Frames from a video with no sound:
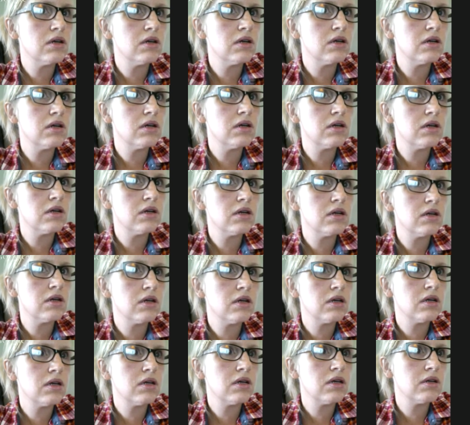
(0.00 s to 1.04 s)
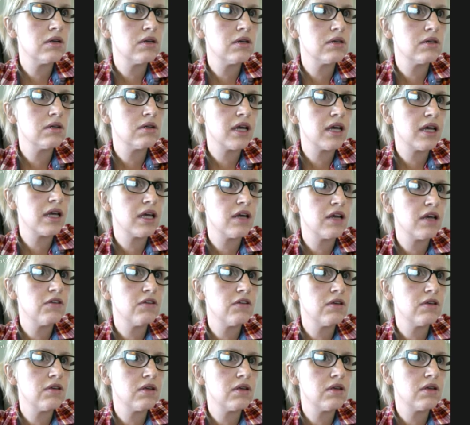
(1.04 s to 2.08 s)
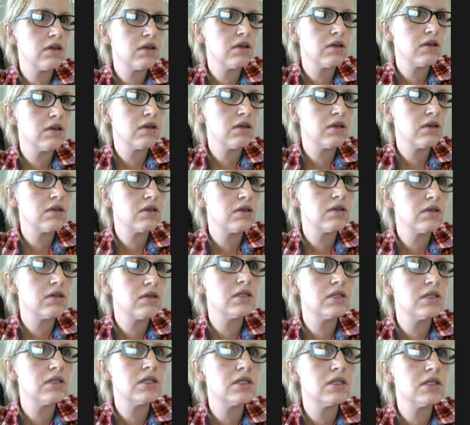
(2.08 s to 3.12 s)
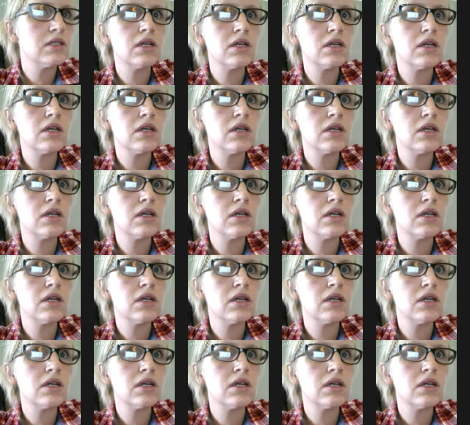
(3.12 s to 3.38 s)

Okay, if you let's see.